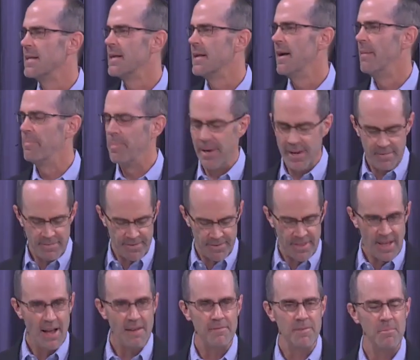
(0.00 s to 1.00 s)
pray for
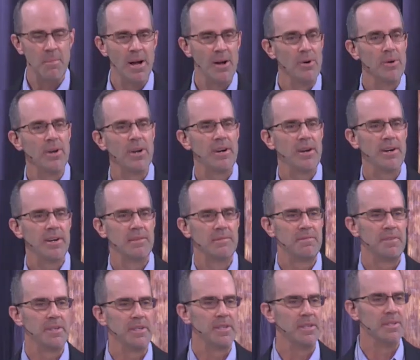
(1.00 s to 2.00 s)
that for my own heart and
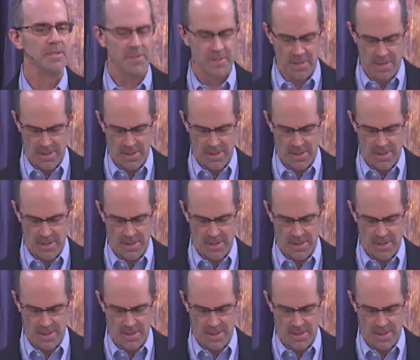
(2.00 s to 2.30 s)
for yours.